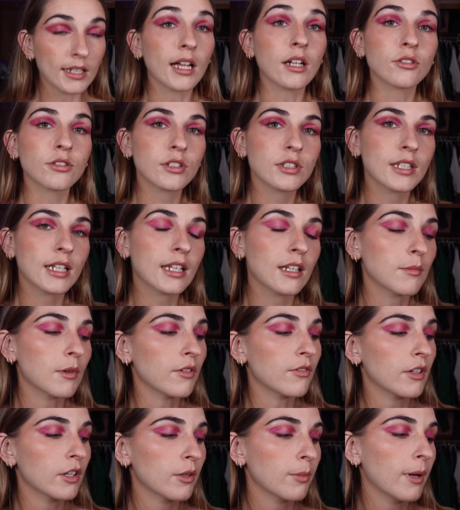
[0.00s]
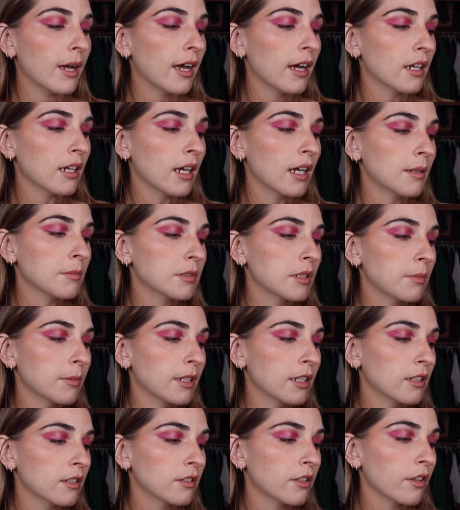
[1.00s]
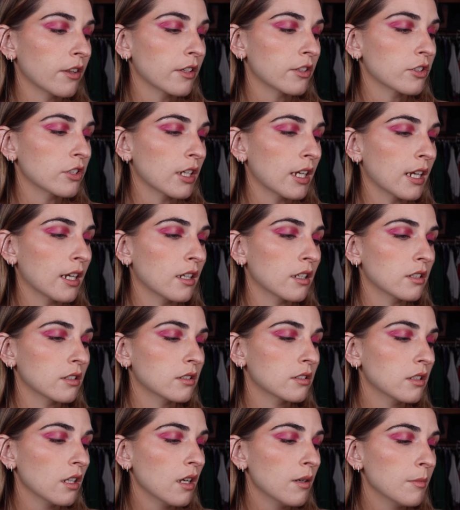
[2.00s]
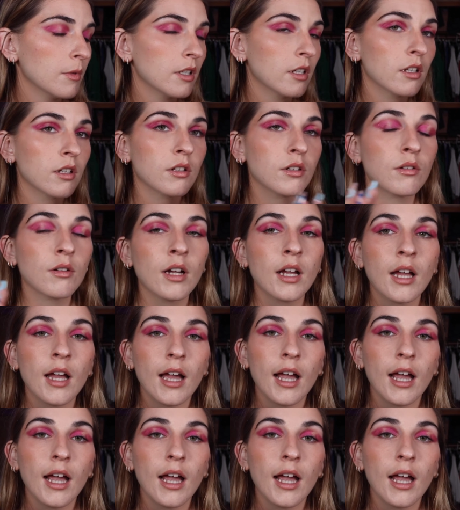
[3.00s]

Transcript: Now just taking my finger pad, I'm dipping into the shade domino